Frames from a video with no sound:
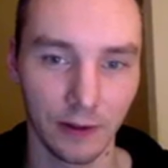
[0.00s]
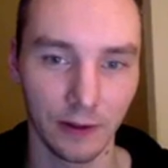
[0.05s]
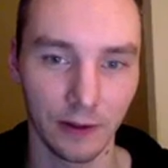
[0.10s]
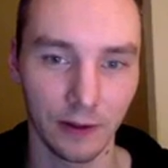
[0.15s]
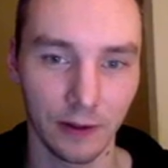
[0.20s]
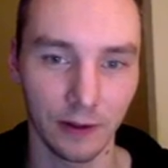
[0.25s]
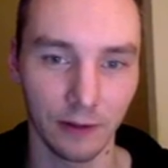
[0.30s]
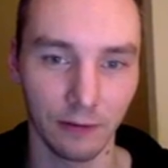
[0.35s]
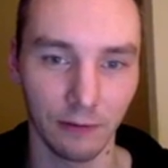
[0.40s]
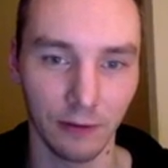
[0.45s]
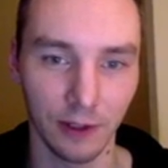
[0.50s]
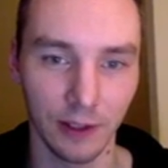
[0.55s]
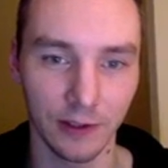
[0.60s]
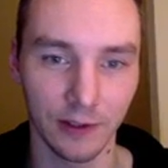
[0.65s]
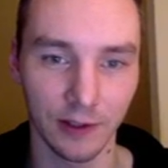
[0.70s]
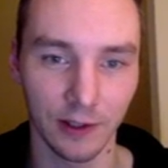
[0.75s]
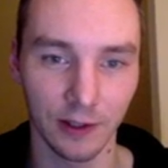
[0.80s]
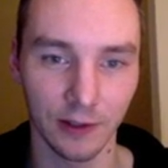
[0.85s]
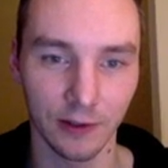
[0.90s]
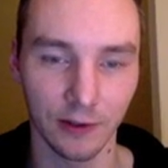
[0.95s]
the
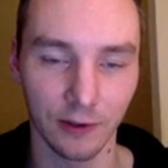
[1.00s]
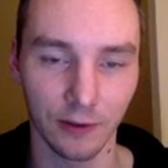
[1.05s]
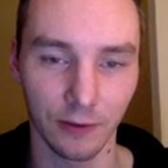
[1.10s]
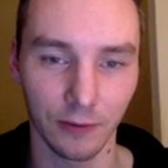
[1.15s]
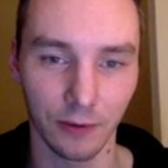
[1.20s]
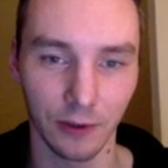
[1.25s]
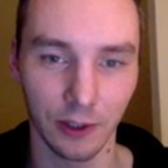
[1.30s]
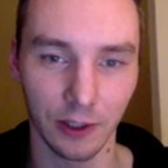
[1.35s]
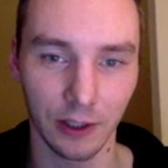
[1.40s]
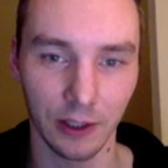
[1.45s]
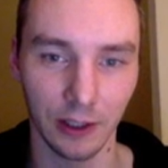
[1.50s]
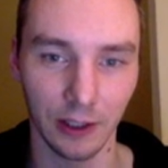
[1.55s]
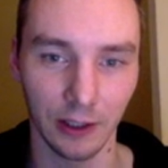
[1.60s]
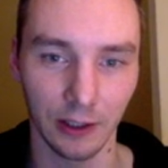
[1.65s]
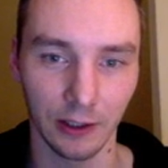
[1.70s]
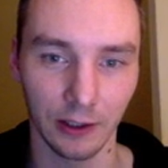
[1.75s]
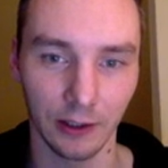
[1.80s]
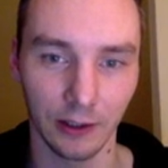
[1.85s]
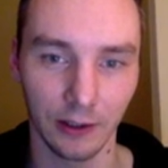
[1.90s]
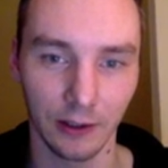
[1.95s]
reason it's not
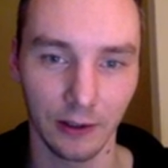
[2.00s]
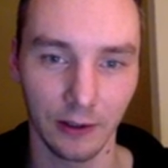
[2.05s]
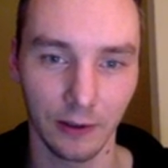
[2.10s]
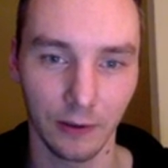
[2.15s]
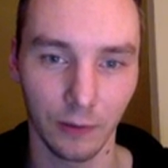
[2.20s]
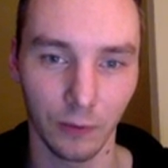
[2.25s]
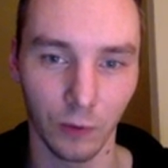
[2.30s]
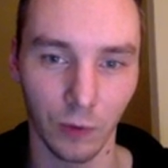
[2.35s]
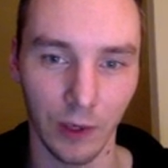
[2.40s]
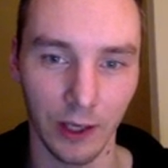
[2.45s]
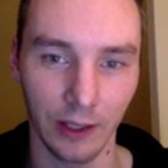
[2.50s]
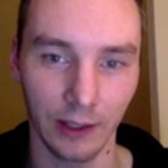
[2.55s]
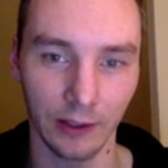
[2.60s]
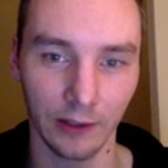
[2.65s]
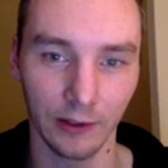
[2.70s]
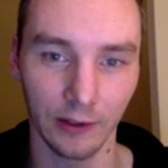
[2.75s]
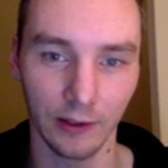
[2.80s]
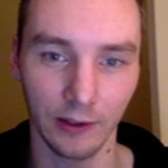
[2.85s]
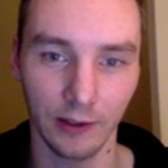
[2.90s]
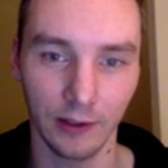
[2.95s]
working
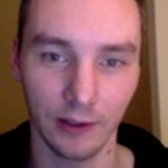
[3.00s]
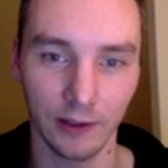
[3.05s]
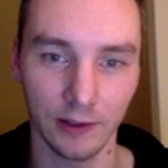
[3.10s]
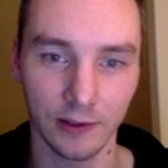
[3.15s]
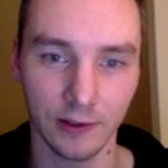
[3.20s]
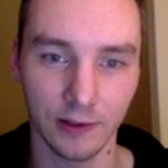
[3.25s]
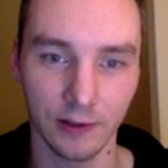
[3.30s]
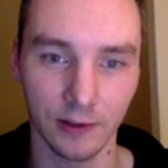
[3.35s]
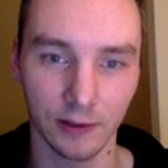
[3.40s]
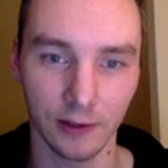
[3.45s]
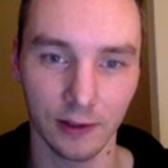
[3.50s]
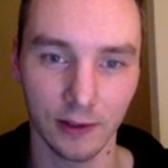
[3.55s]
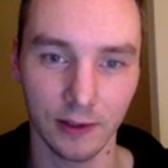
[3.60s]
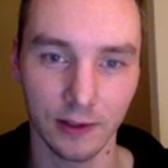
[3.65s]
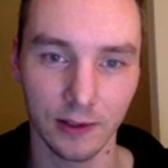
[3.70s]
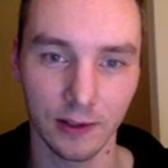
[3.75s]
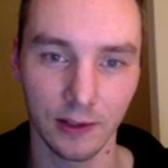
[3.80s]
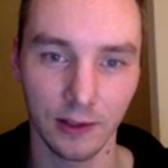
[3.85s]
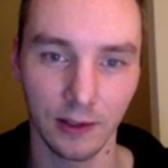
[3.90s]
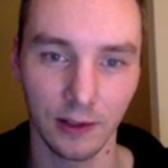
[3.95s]
well is that